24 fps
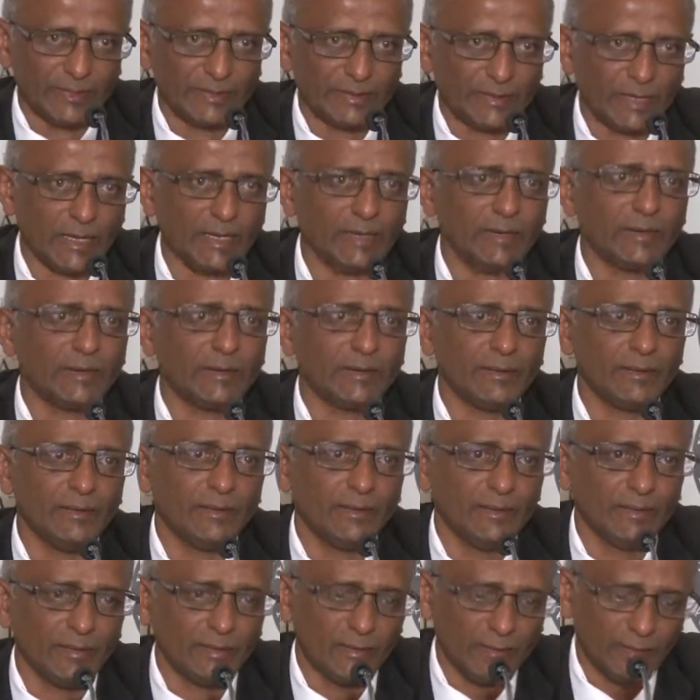state
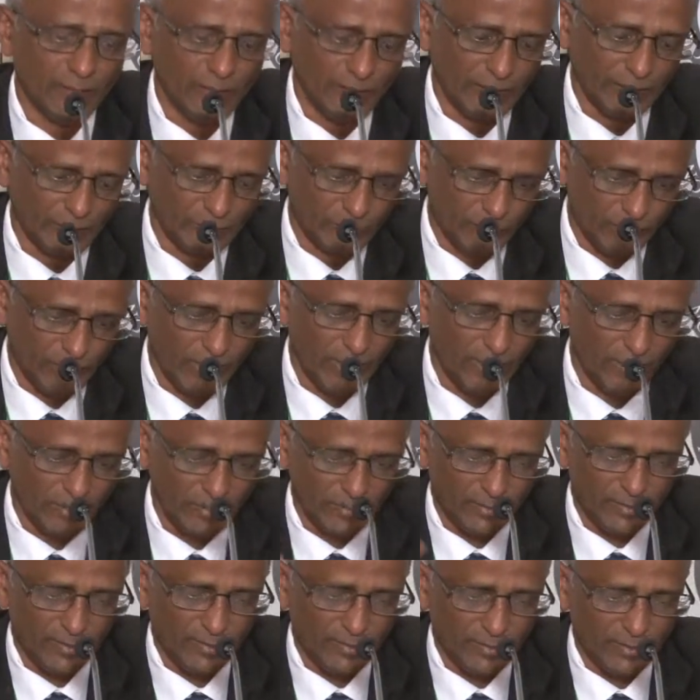as well.
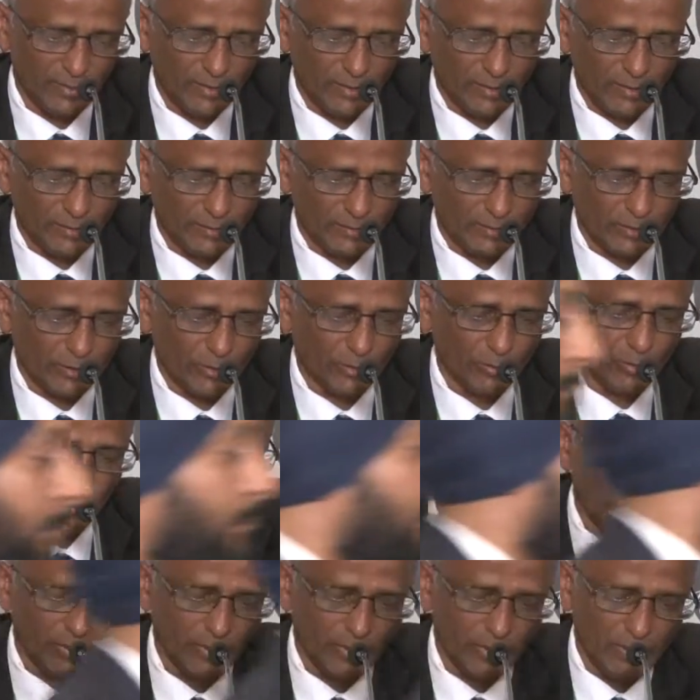
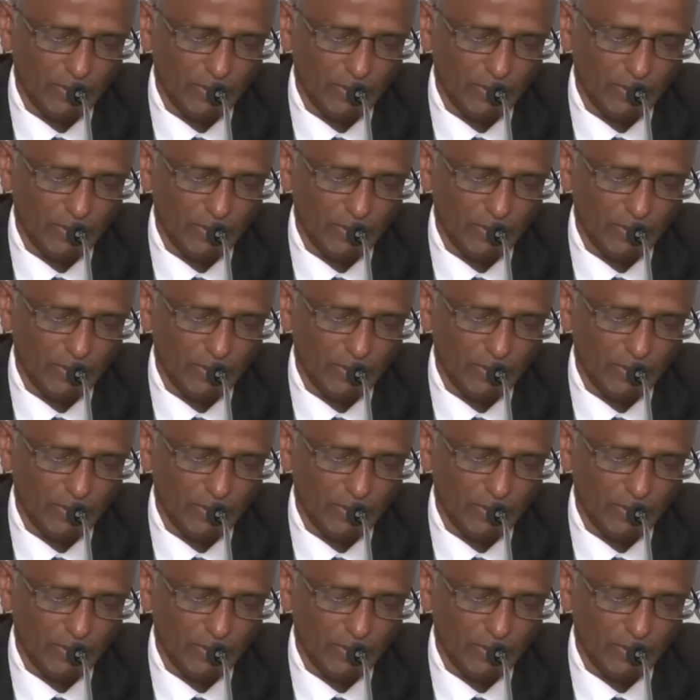So,